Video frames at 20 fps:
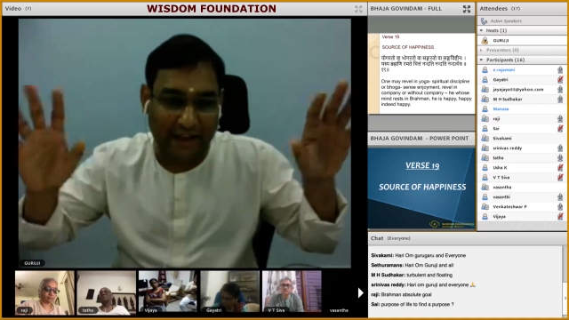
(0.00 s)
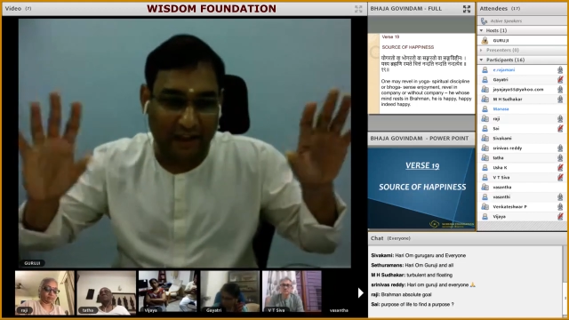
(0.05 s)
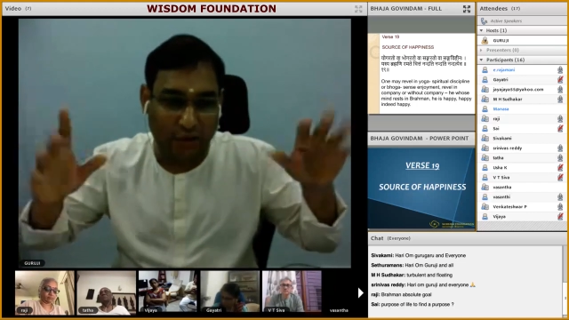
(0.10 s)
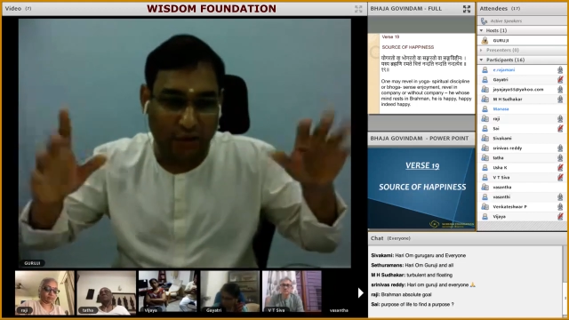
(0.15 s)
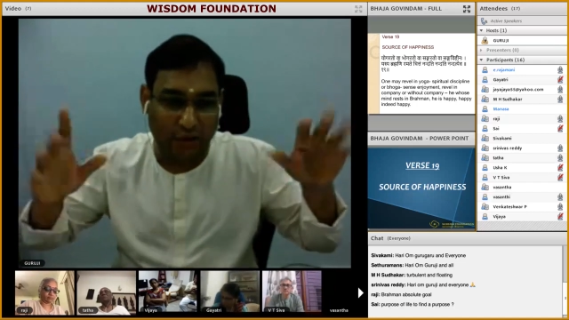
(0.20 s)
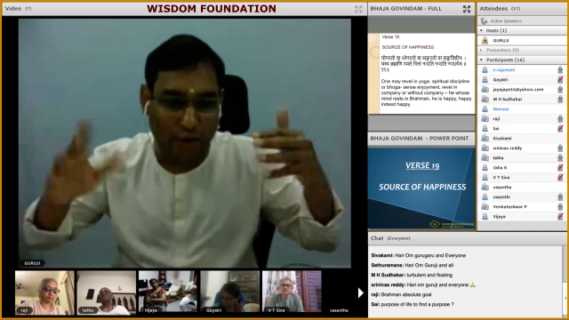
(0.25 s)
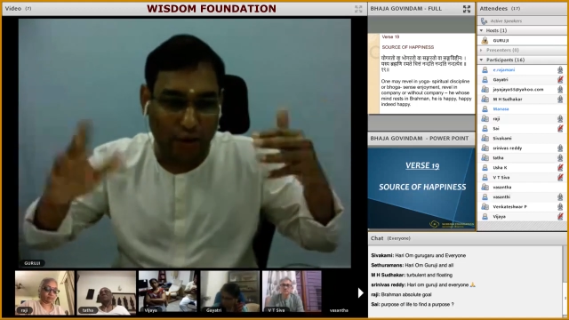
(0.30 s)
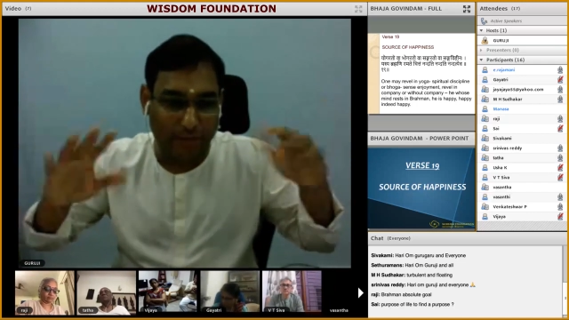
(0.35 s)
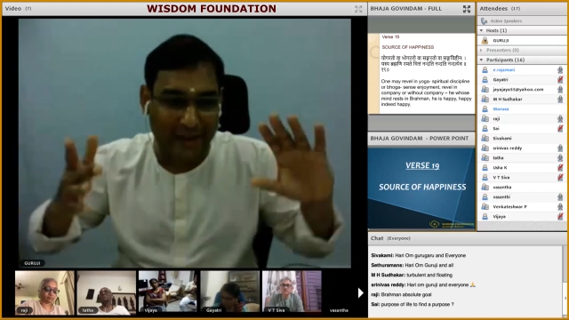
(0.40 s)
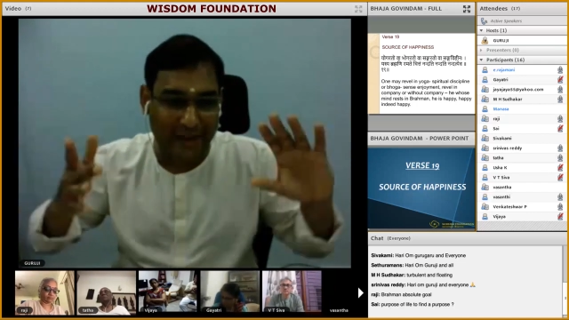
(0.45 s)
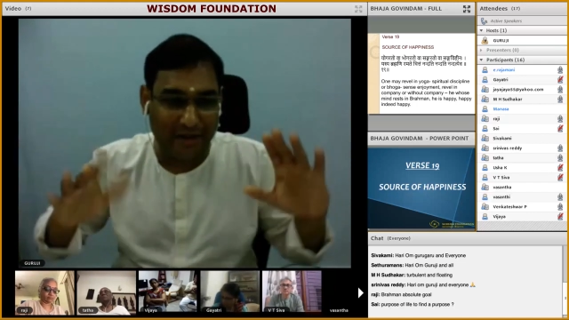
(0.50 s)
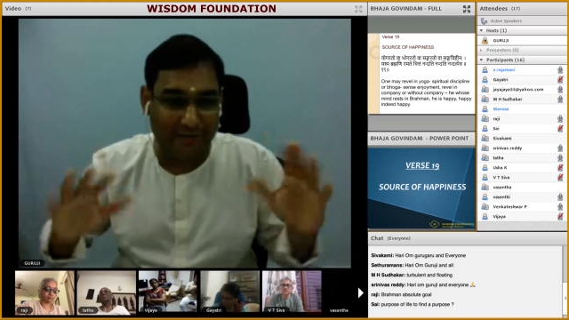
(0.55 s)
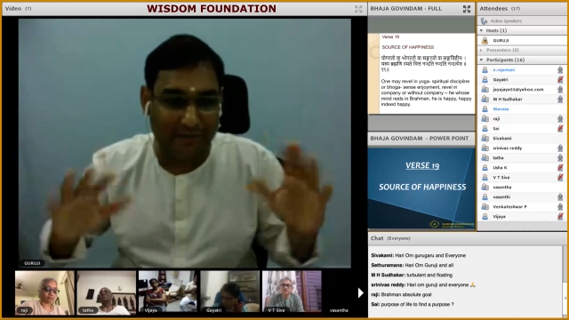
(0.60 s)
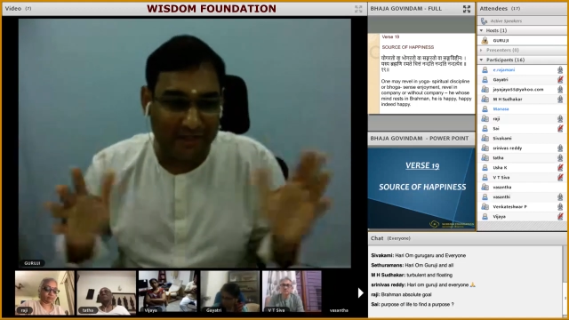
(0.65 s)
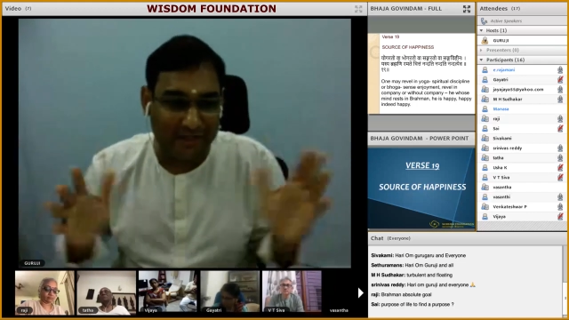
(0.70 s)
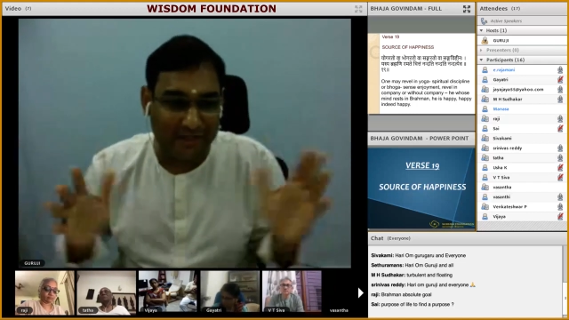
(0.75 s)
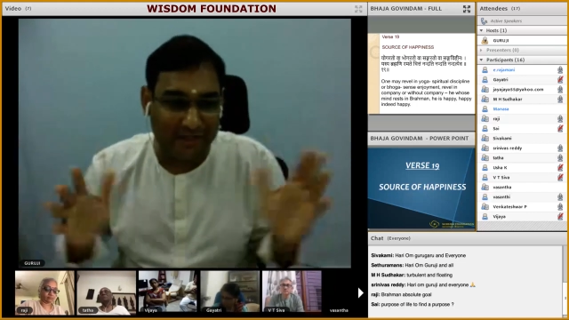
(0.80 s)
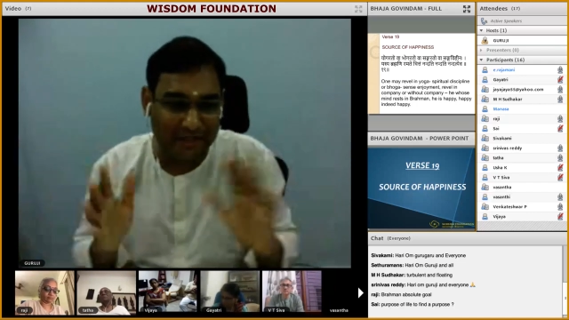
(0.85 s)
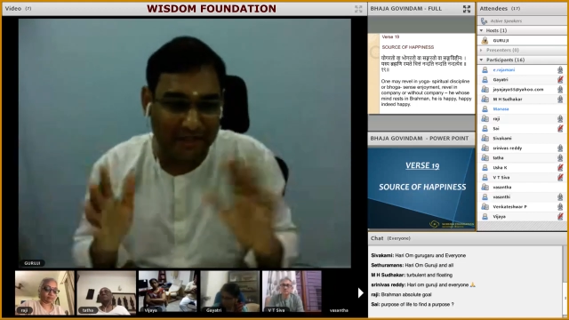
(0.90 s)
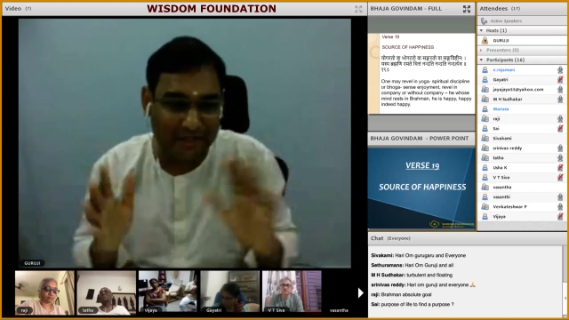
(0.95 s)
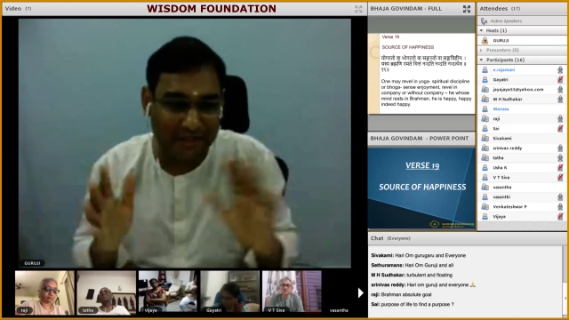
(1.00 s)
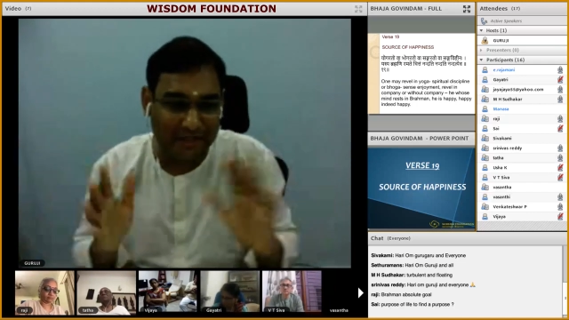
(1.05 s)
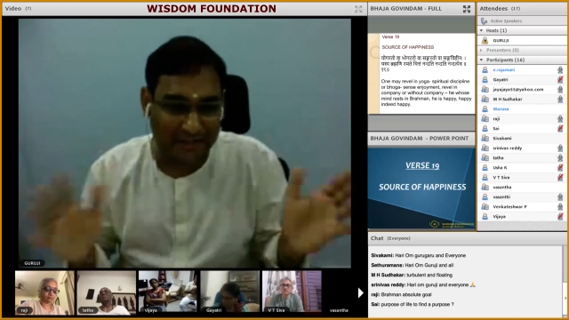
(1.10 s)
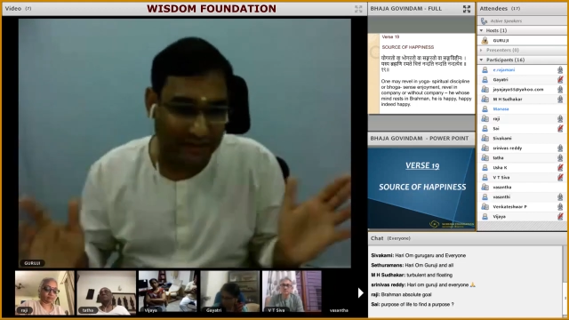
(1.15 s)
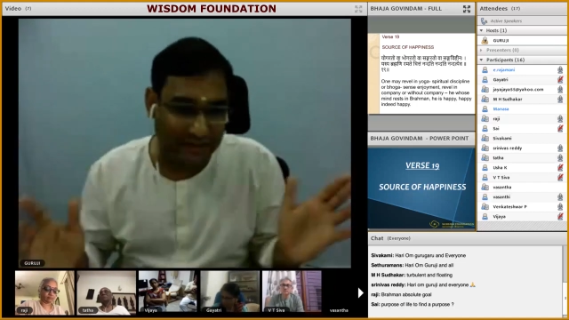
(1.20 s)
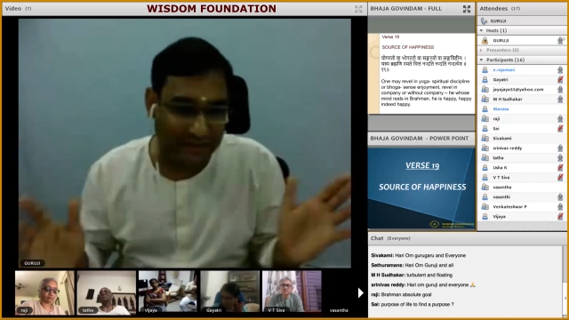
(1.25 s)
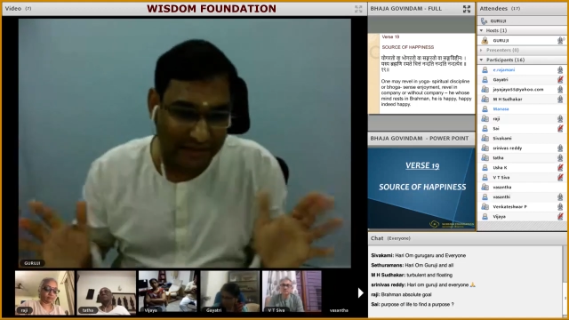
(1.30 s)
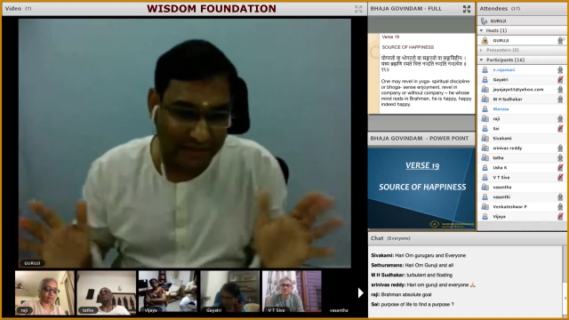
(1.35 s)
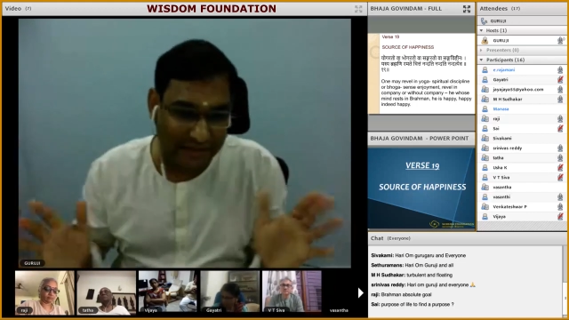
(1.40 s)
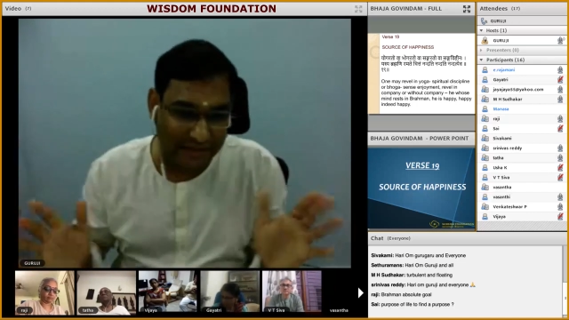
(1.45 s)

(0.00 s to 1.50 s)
You don't mean business.